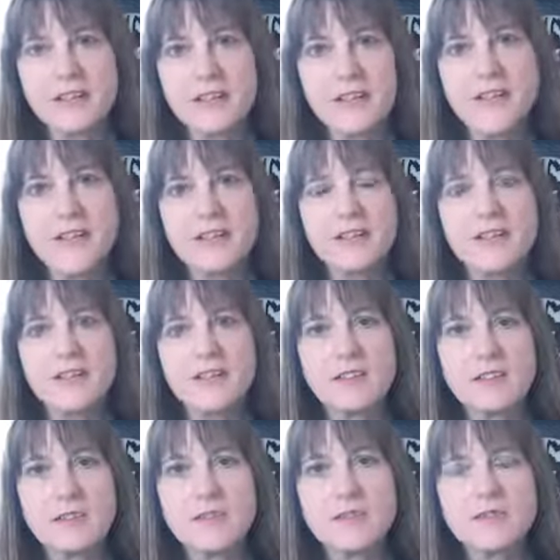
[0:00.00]
And
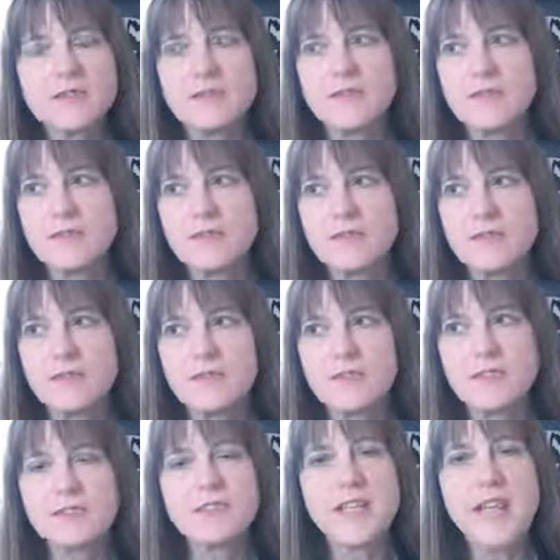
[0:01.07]
those
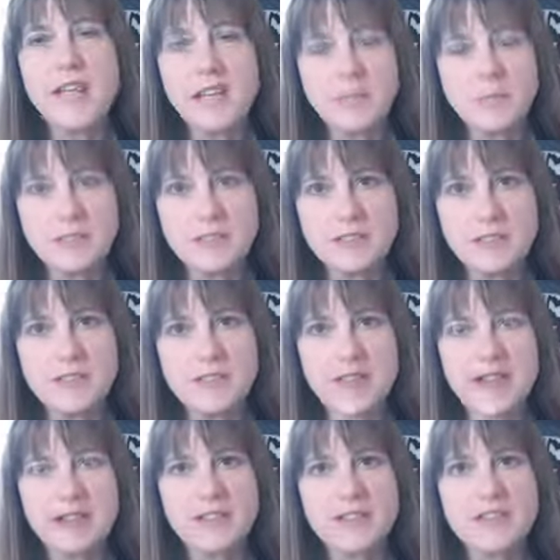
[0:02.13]
can't be under
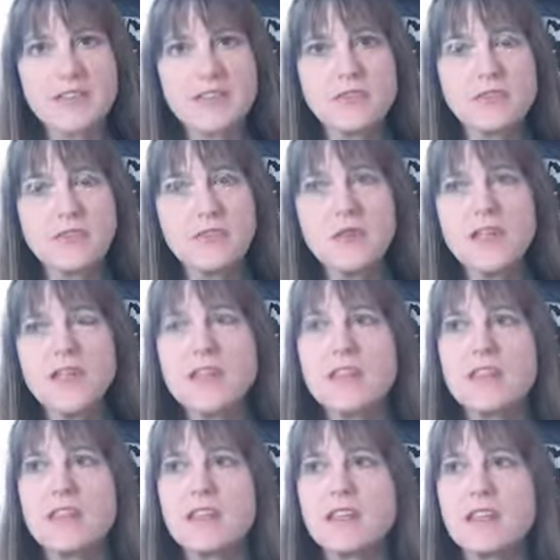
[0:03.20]
attack. And it's through
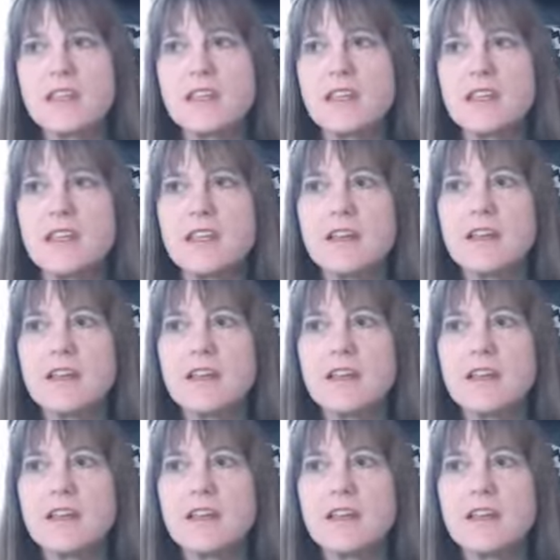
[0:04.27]
the